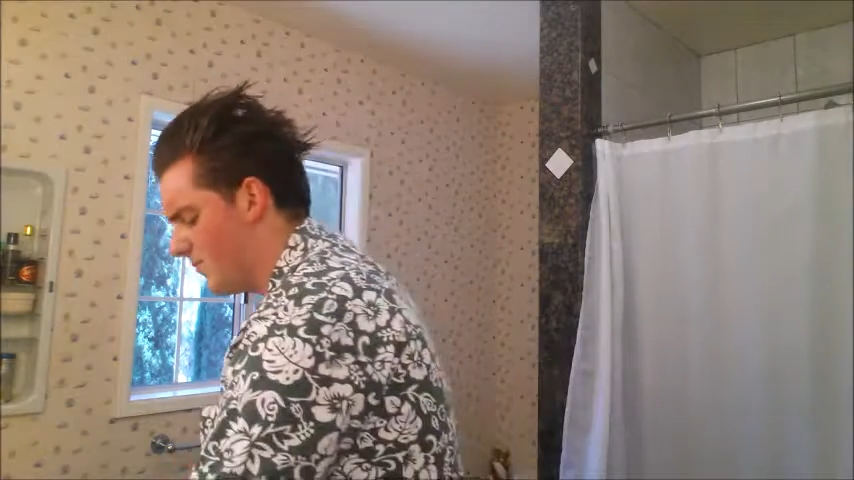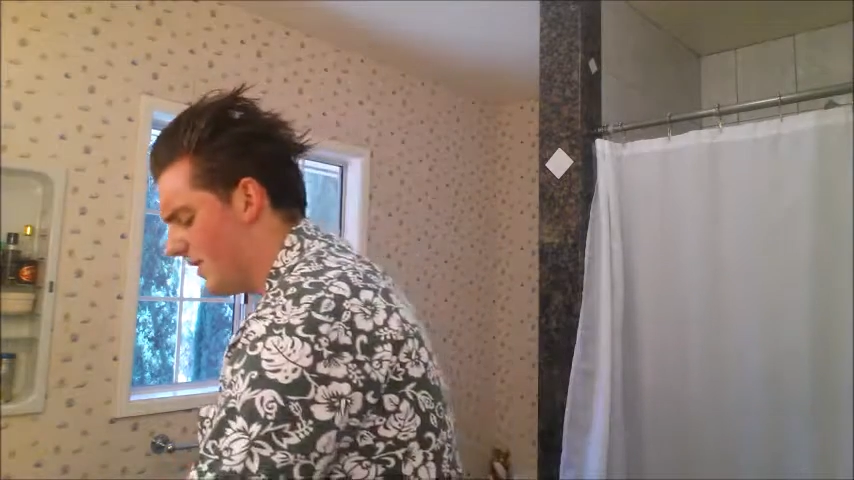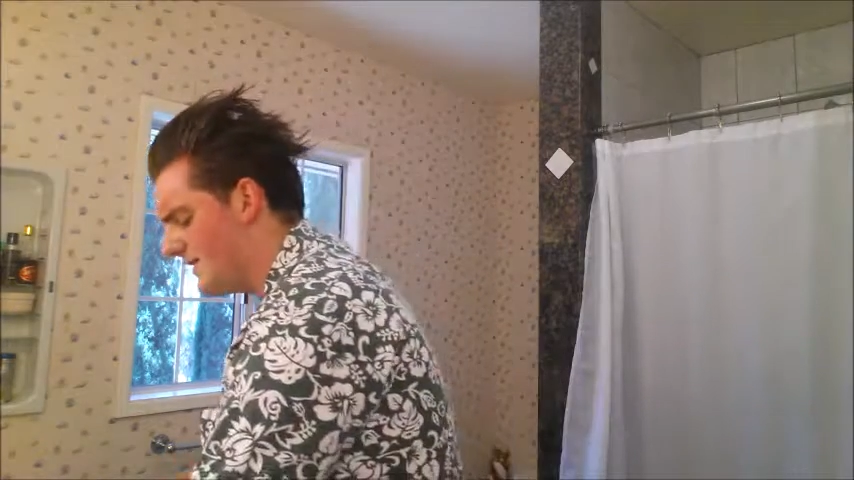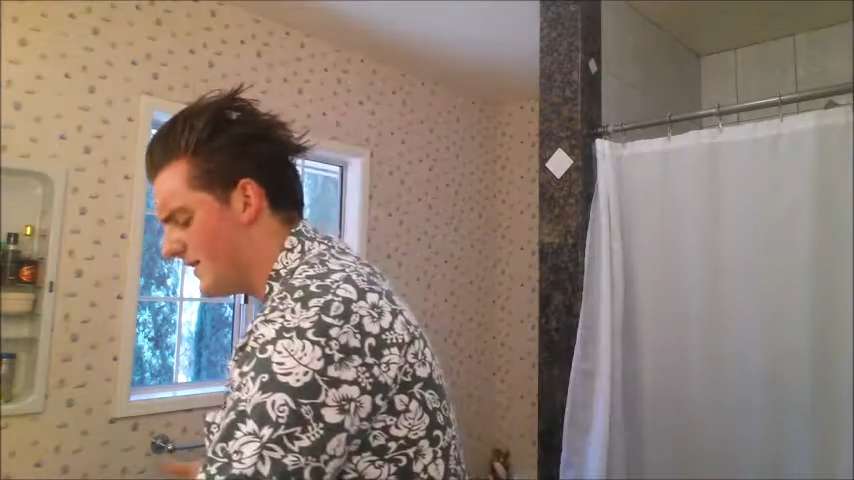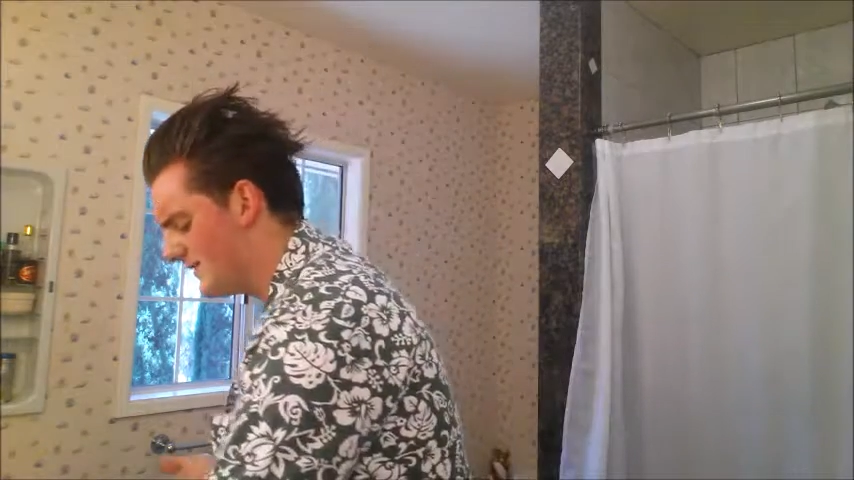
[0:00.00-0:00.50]
the
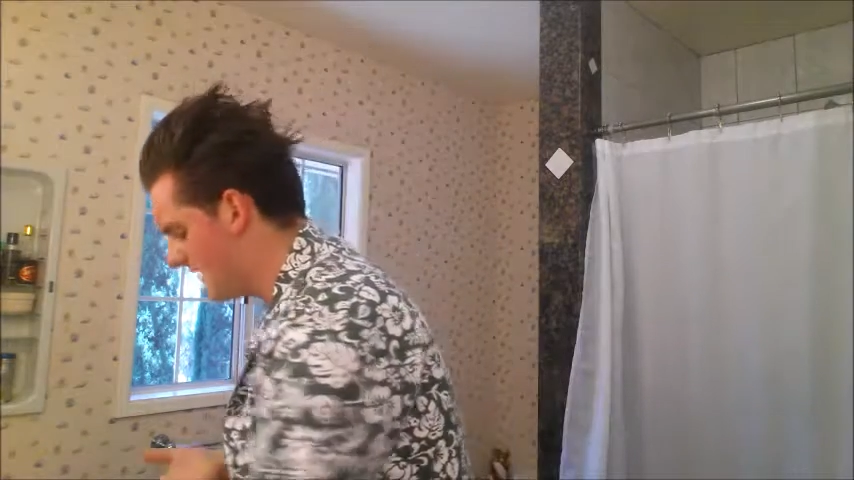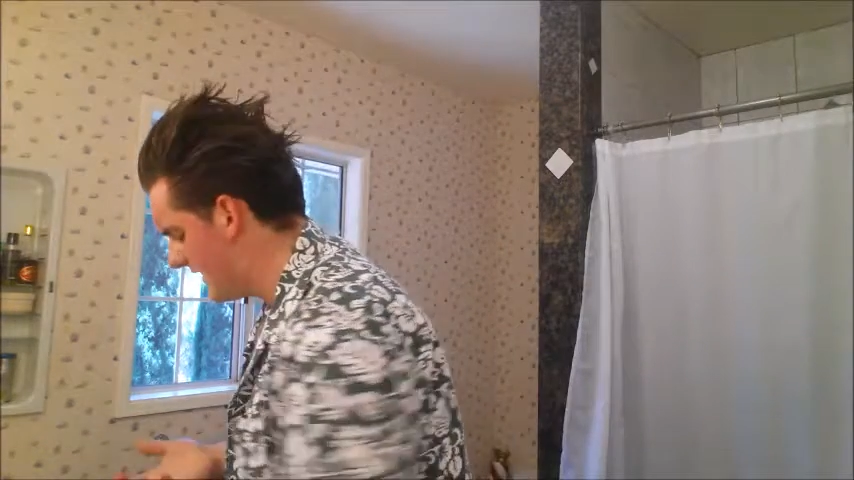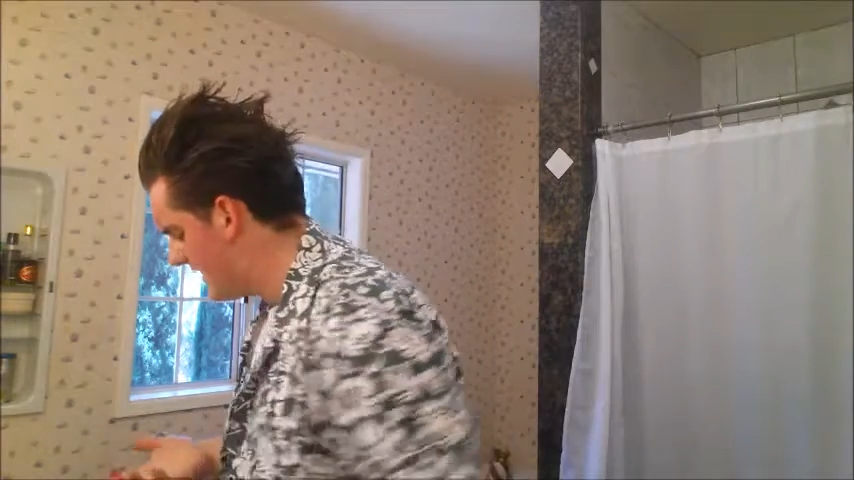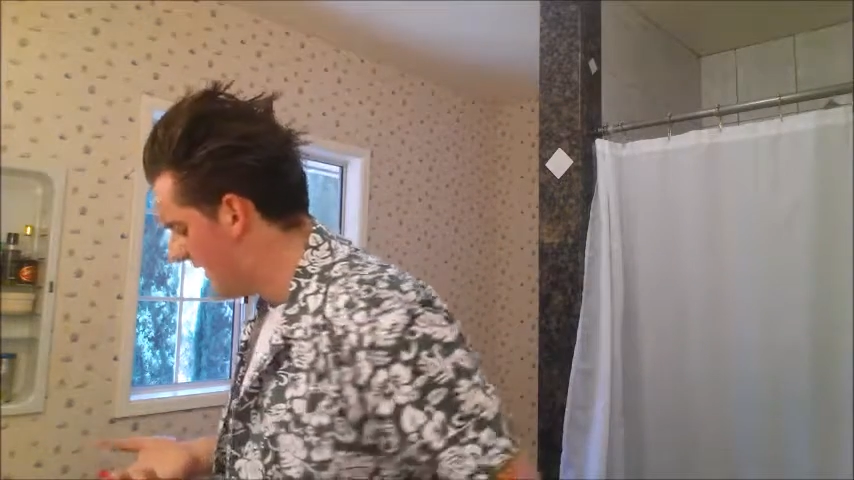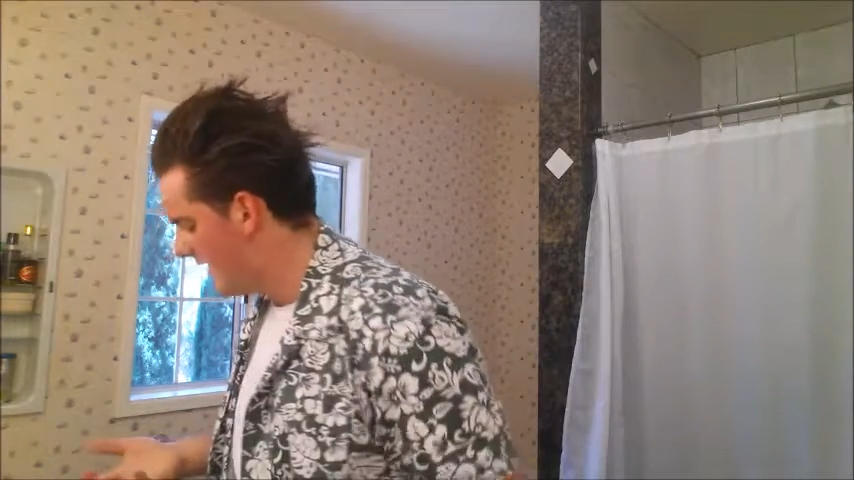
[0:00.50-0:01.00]
breakdown's
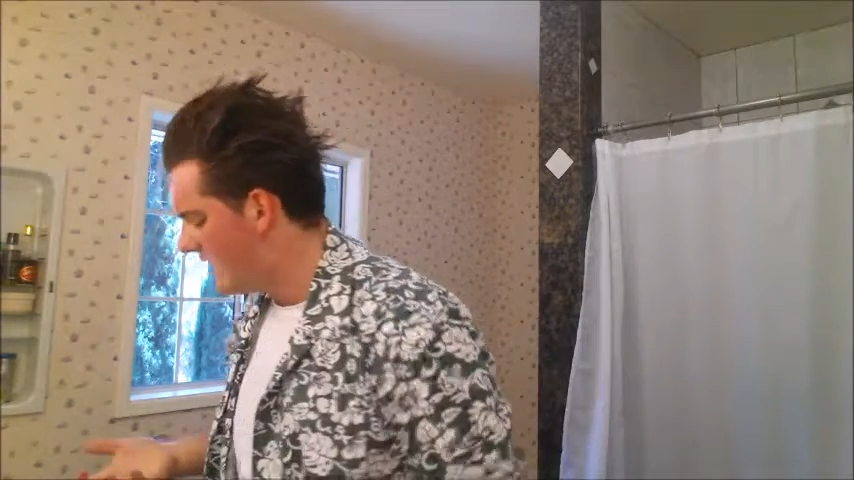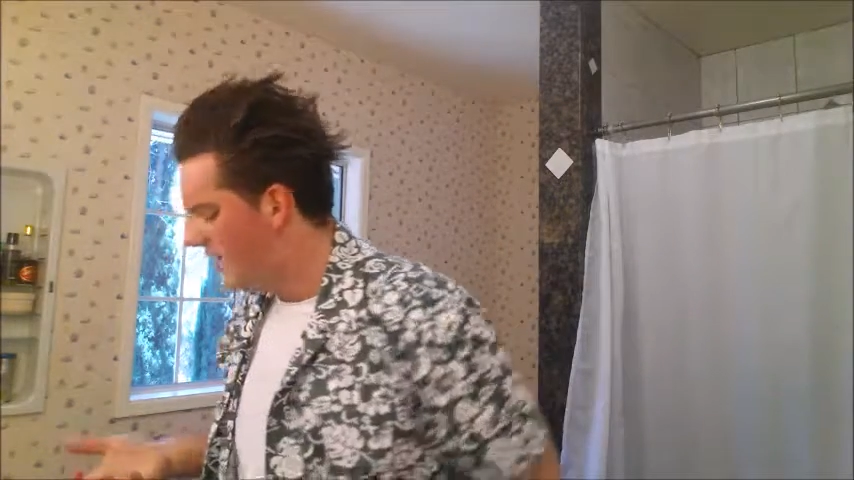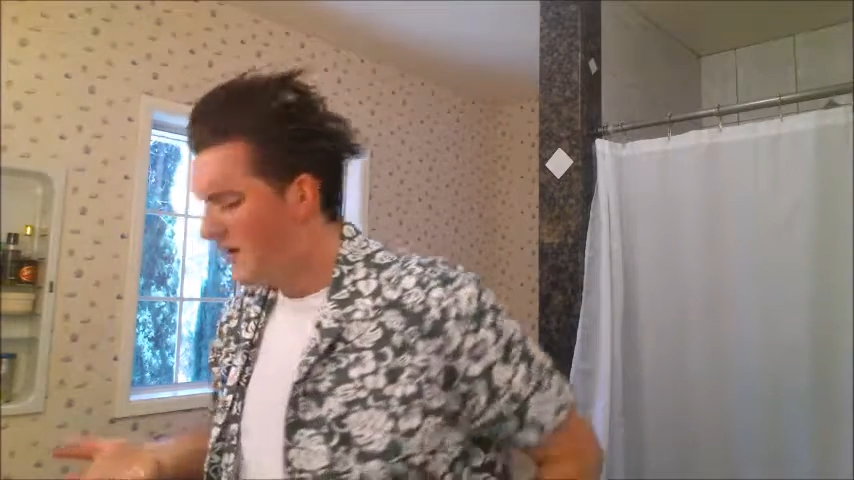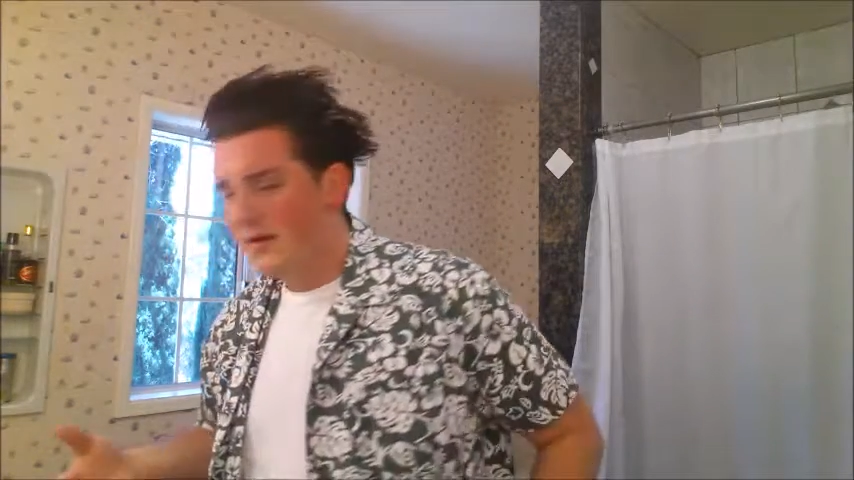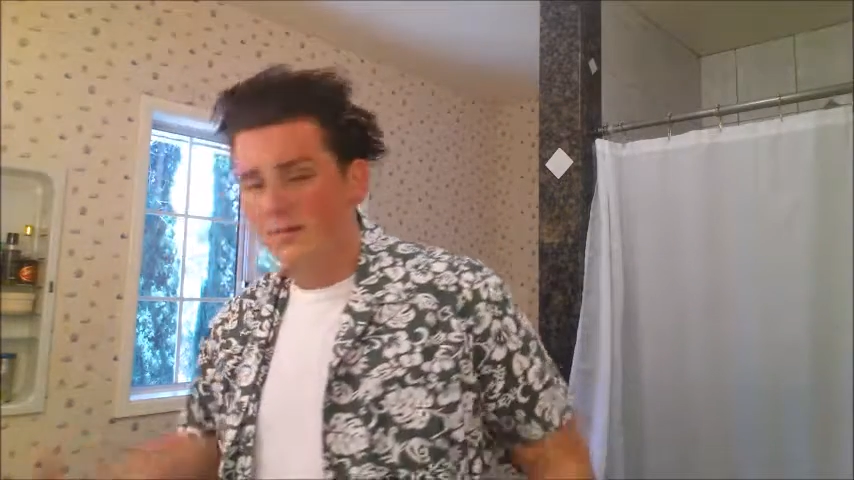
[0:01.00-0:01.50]
like yet,
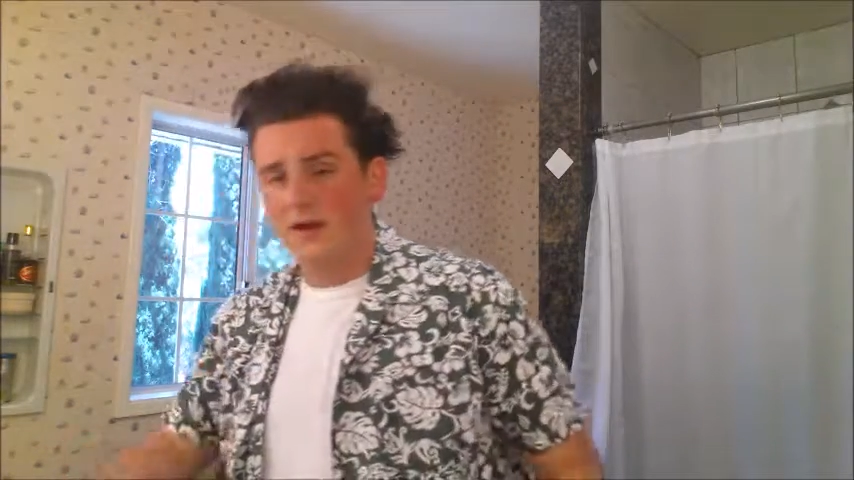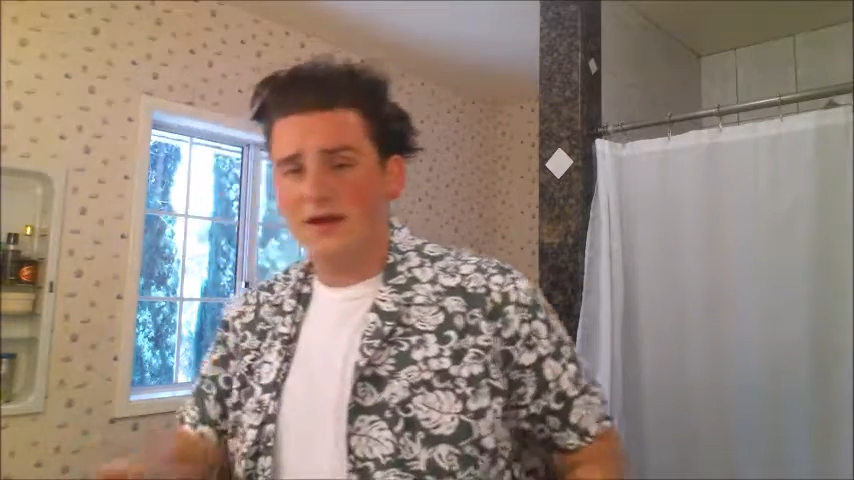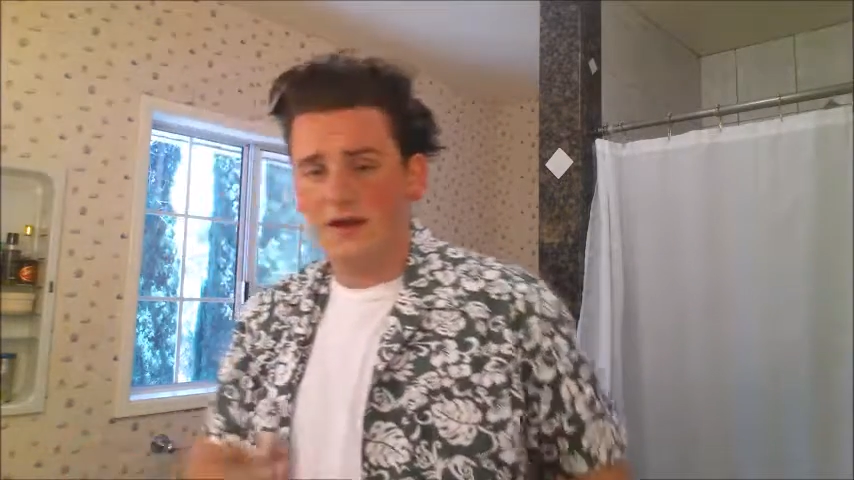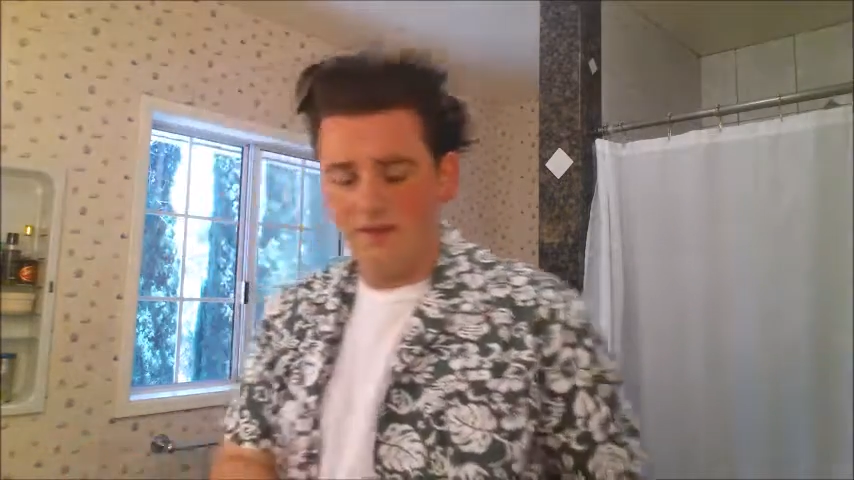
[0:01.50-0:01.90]
but